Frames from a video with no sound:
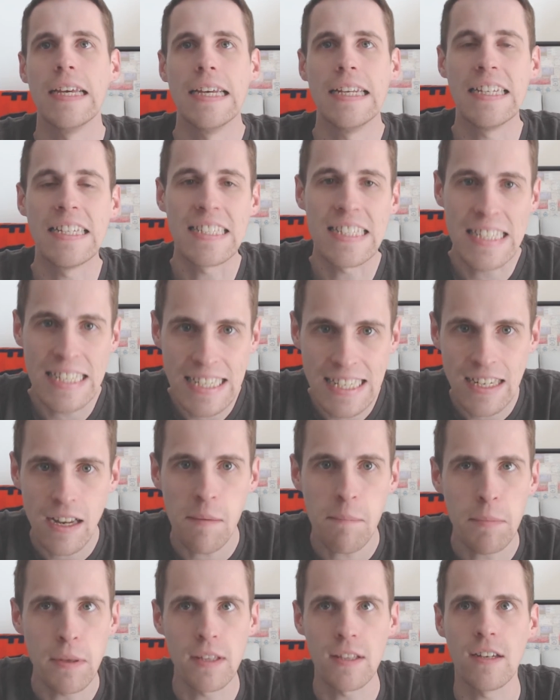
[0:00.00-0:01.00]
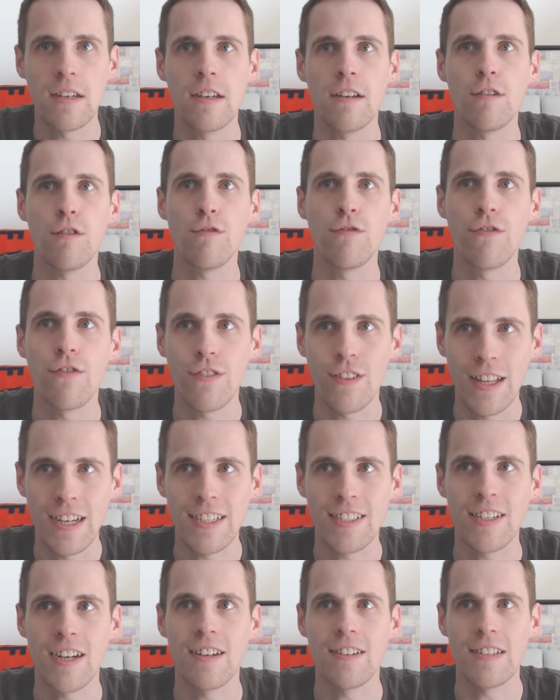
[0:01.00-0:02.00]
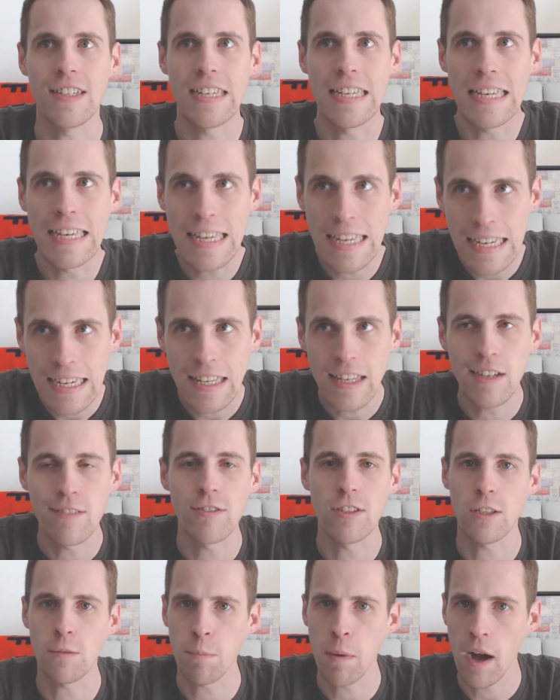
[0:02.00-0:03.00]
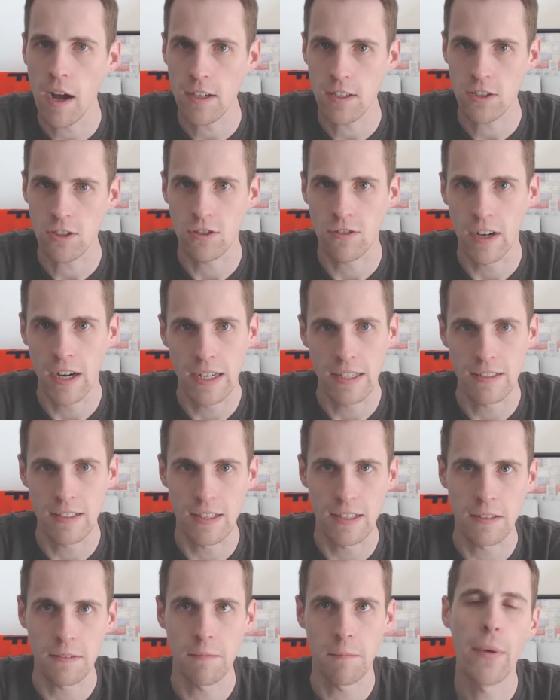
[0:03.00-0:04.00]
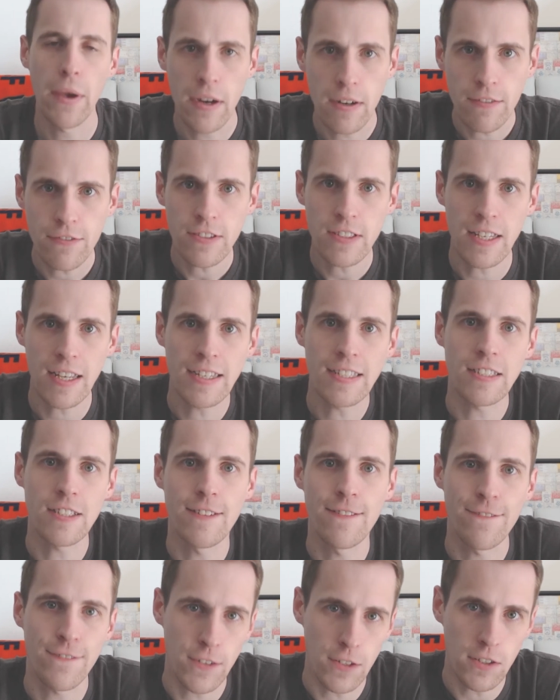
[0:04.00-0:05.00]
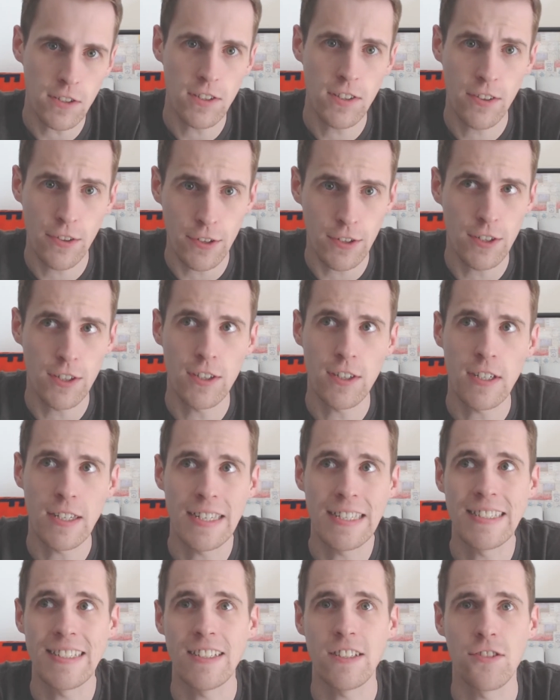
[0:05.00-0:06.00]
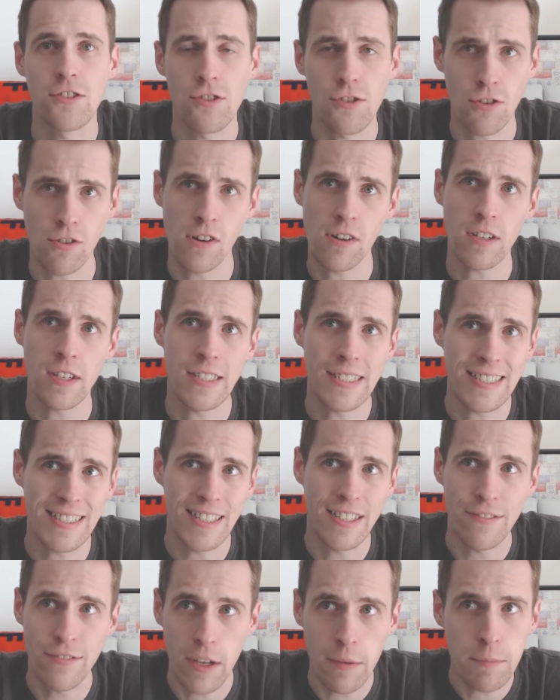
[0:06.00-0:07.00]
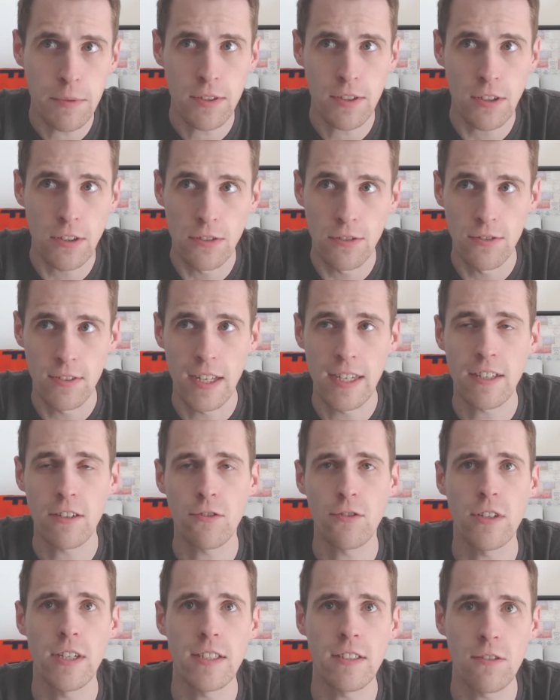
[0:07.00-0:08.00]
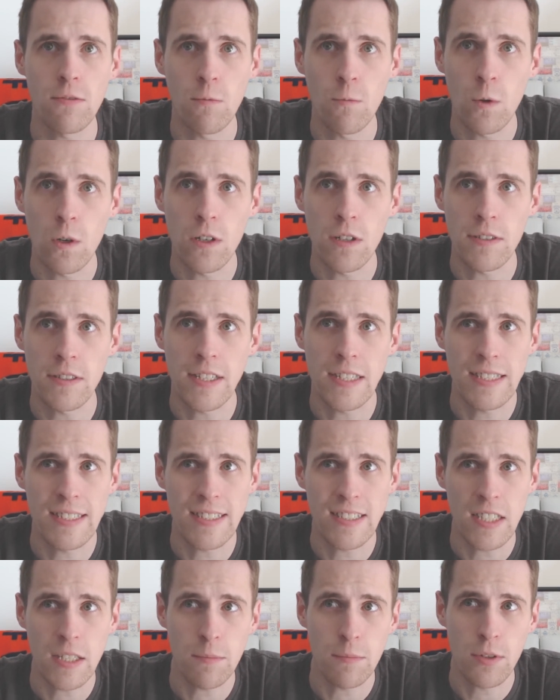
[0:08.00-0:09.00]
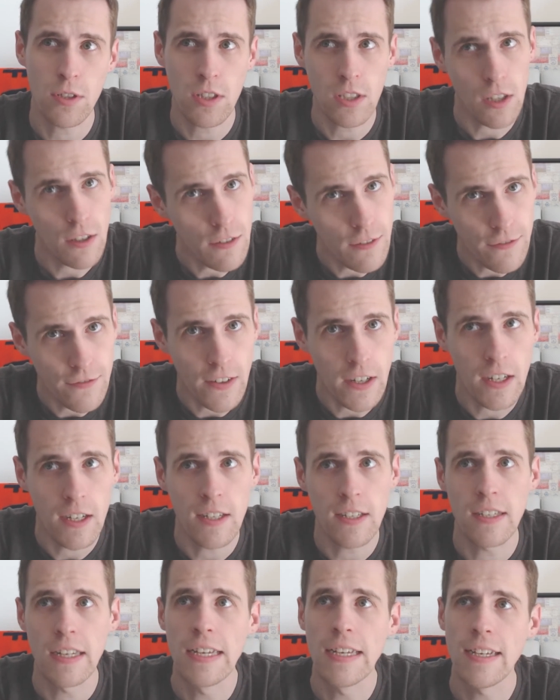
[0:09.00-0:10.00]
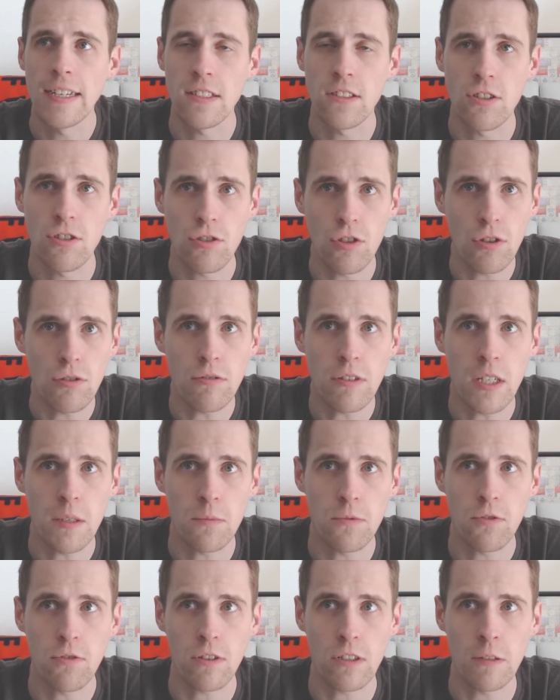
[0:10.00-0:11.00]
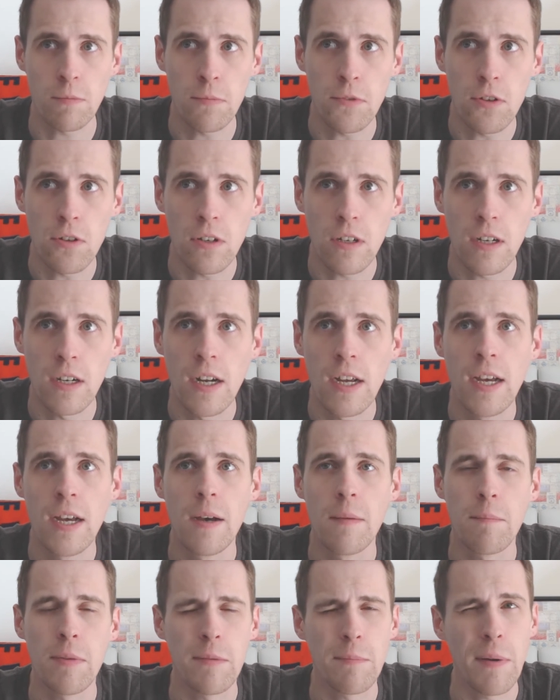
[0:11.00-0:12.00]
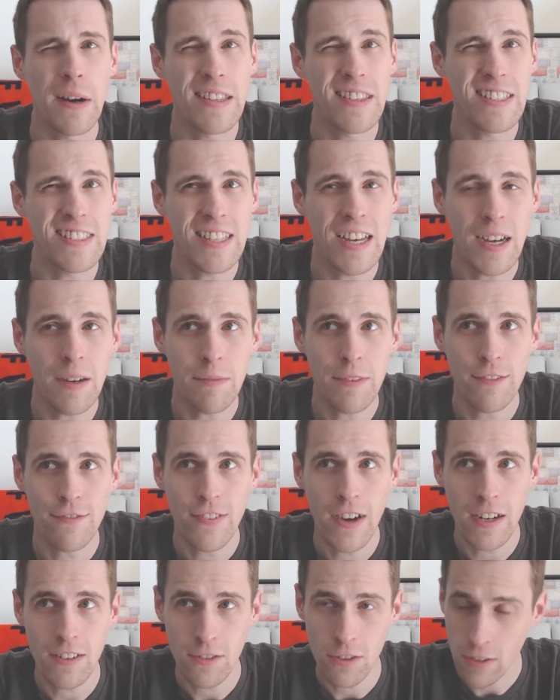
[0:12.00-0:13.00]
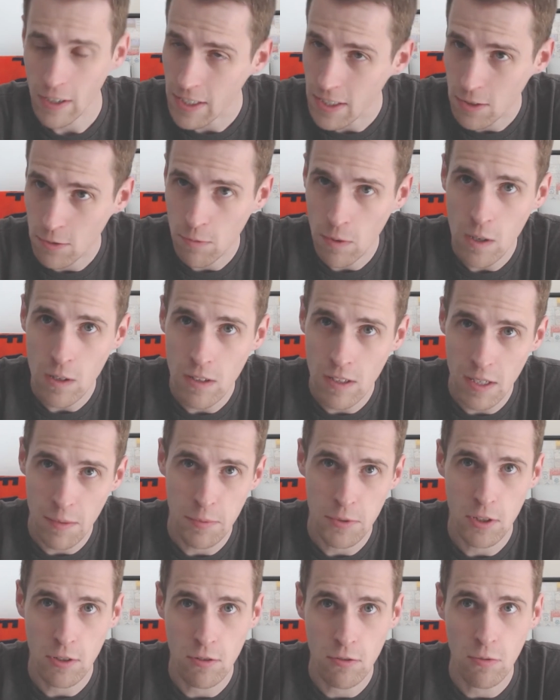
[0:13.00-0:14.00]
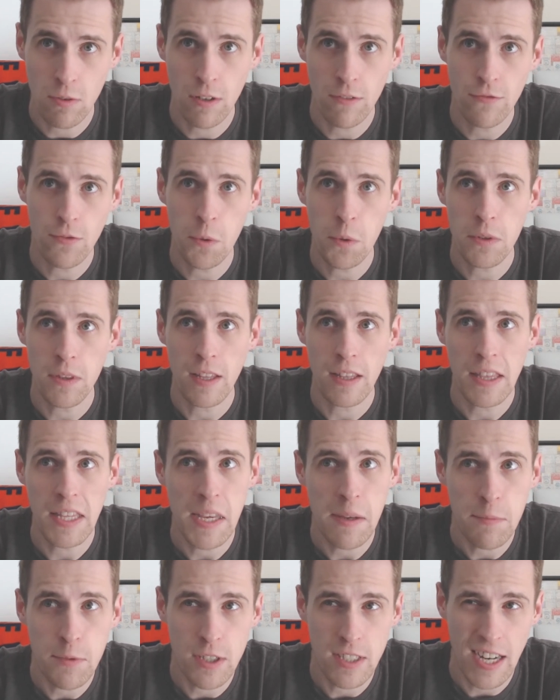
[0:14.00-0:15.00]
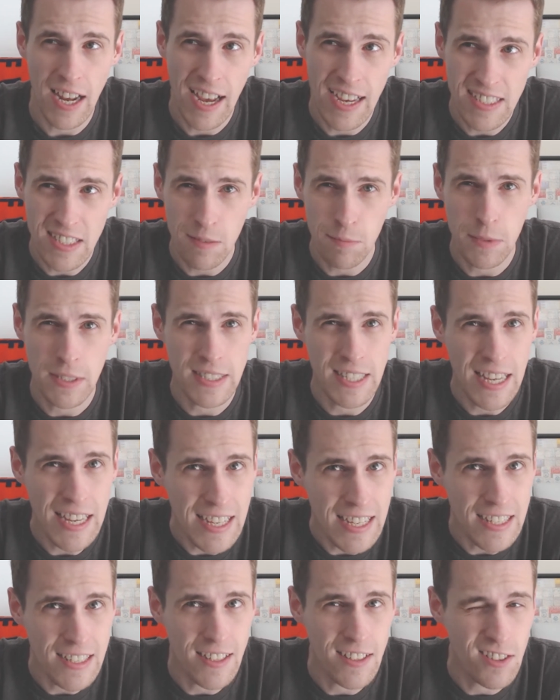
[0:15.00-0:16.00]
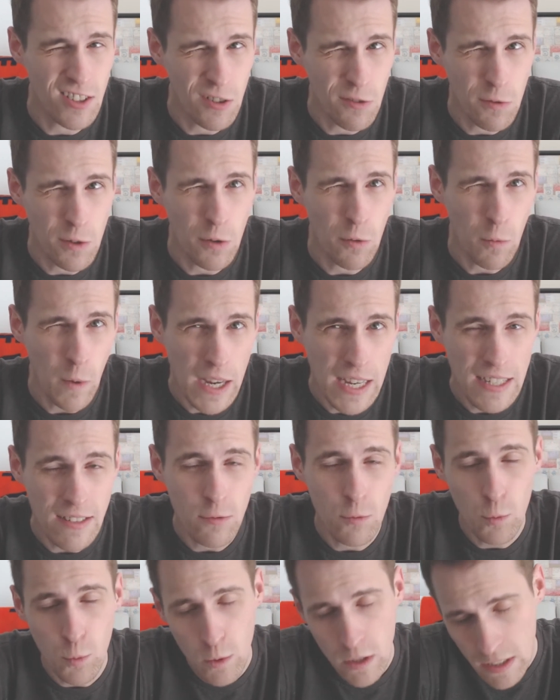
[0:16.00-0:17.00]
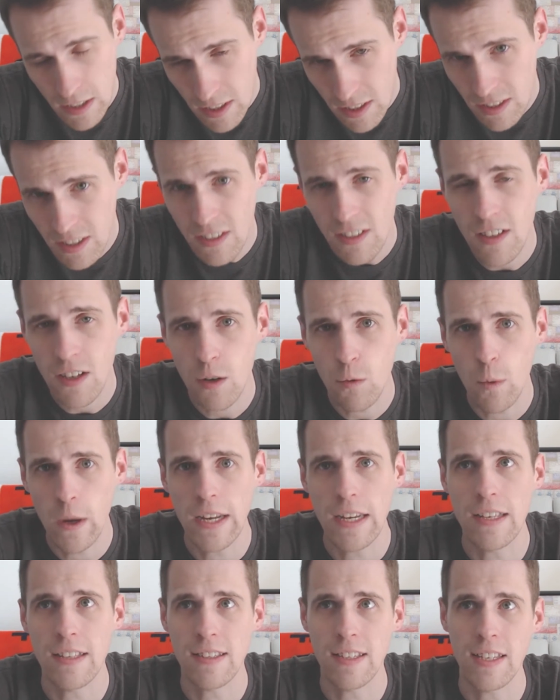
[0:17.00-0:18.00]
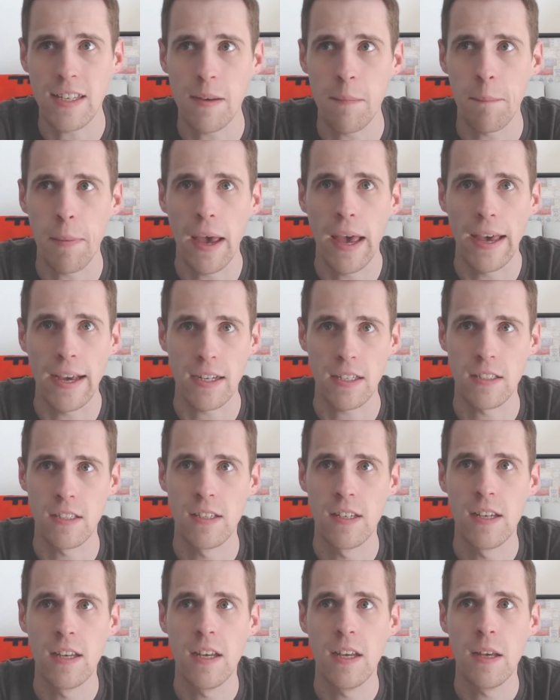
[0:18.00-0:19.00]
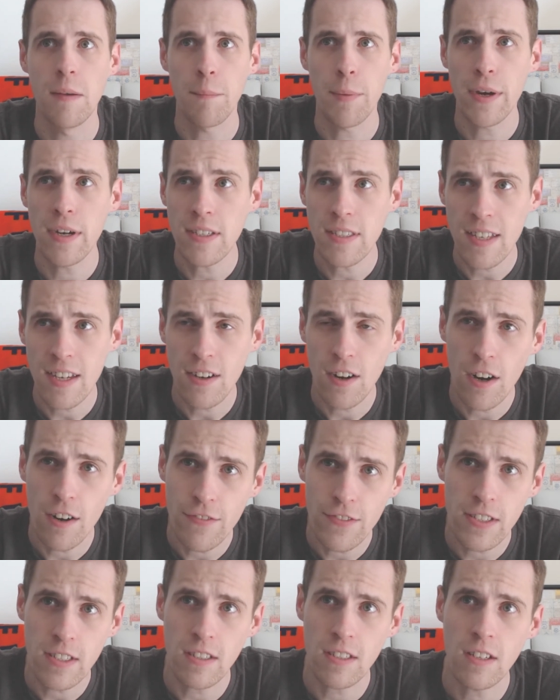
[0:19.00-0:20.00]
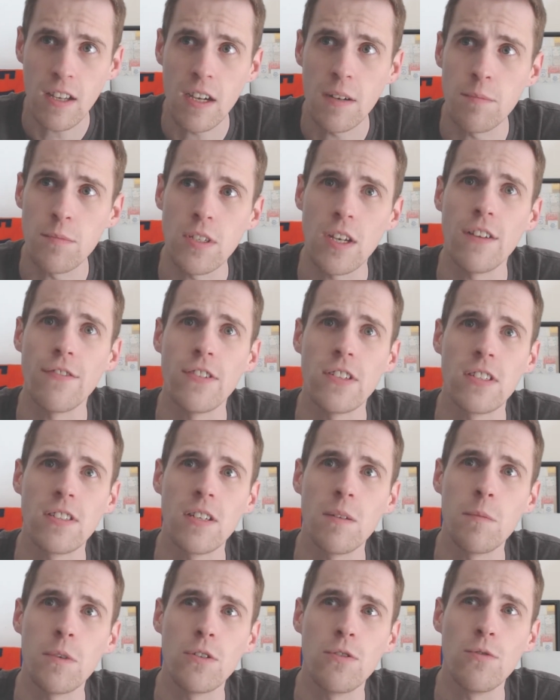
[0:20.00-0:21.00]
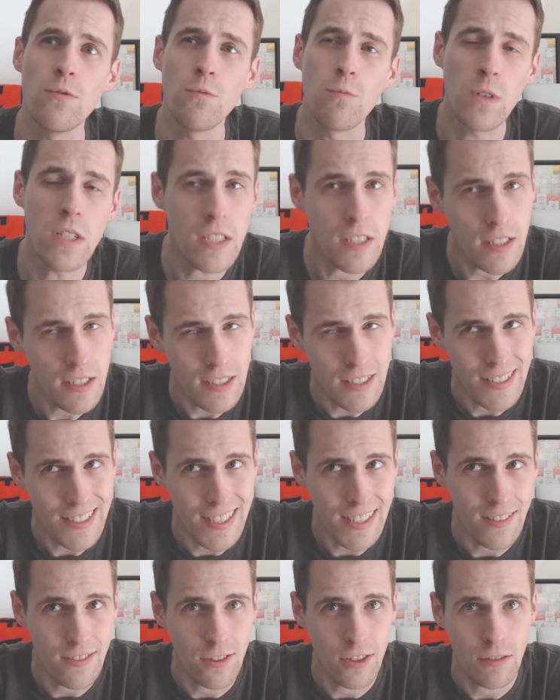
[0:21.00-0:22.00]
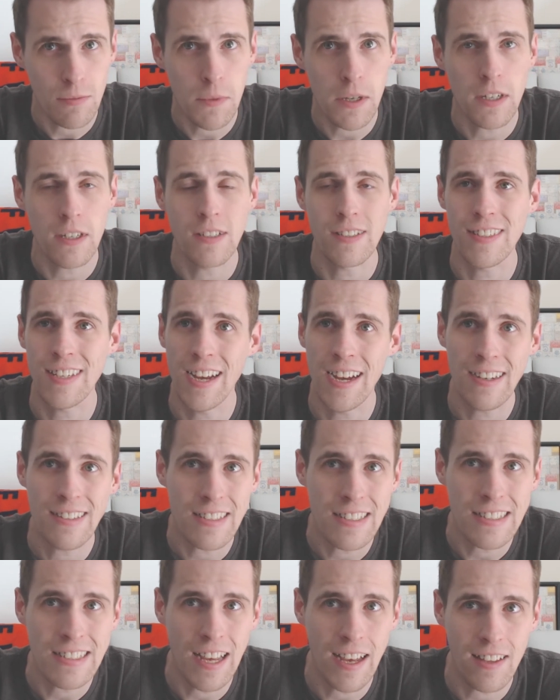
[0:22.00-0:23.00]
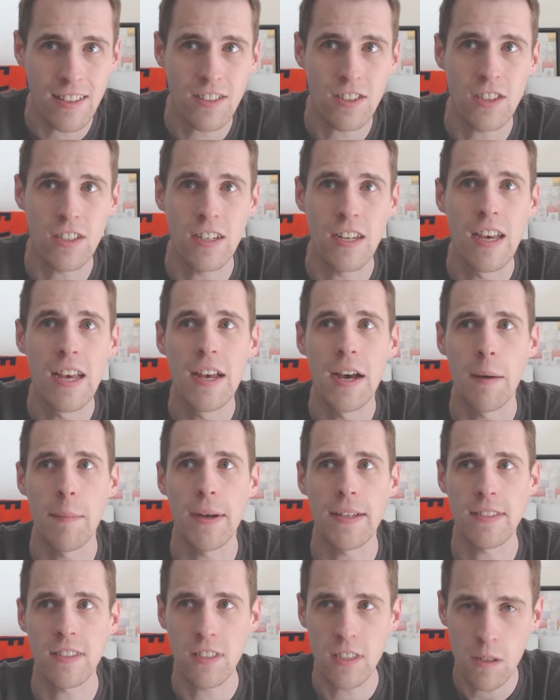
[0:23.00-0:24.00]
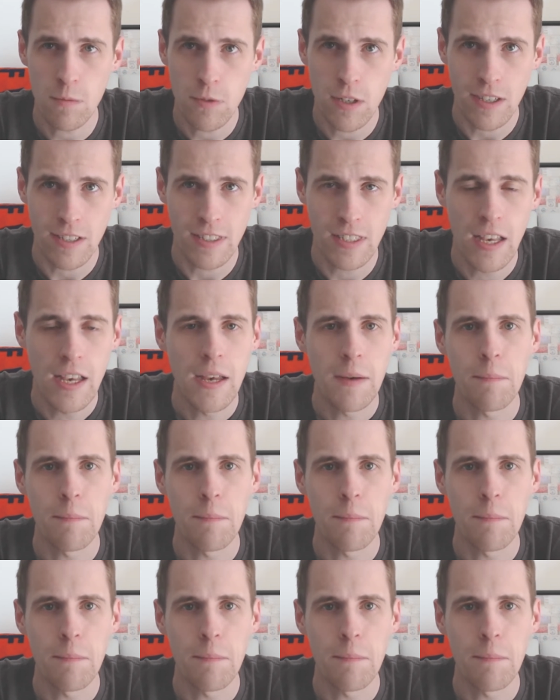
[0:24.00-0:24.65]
in its inability to flesh out any of its posturizing. Parasyte's first third is its strongest set of episodes, and it creates a world that seems so fun and so deep to explore, but by the time the final credits roll on episode 24, the leap just hasn't been taken, and so we're still awaiting the impact. Parasyte often comes off as someone who wishes to sound smart, sound intelligent about subjects,